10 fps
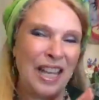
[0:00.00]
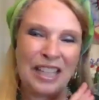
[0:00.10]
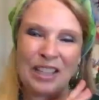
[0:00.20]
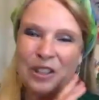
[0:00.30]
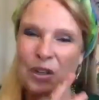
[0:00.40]

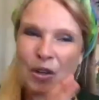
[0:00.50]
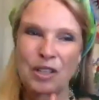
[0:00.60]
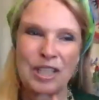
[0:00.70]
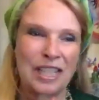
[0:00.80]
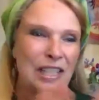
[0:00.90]
you know,
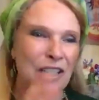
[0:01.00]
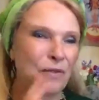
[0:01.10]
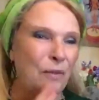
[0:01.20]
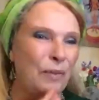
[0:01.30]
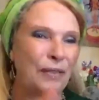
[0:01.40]
sisters
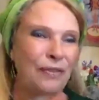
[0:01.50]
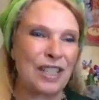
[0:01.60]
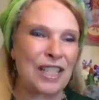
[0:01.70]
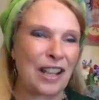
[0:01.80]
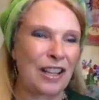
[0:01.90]
from
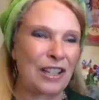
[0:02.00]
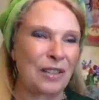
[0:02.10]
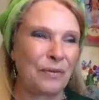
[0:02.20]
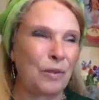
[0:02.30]
different sides of